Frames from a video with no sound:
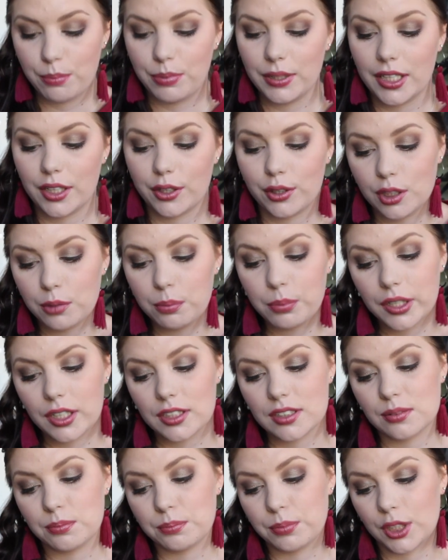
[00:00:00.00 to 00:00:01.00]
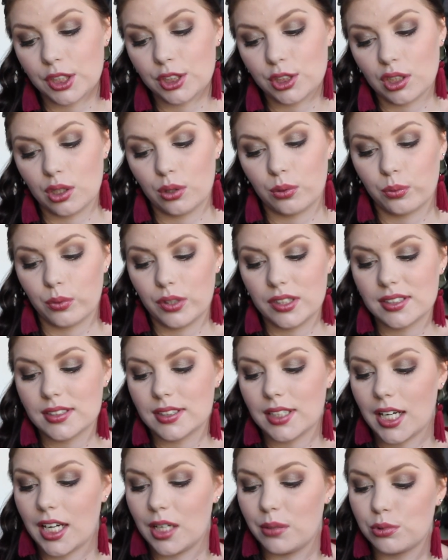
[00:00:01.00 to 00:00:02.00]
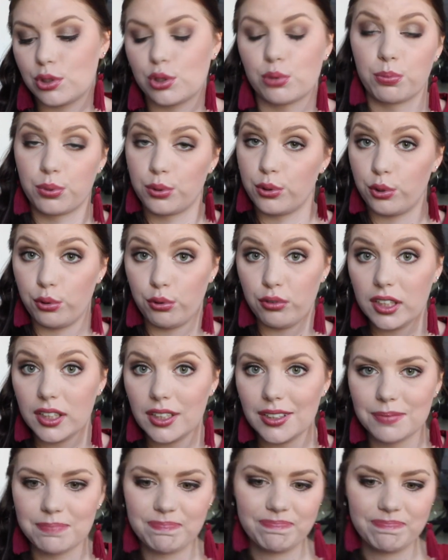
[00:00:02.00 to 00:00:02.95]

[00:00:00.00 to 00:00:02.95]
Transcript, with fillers: be a good person but don't waste time to prove it.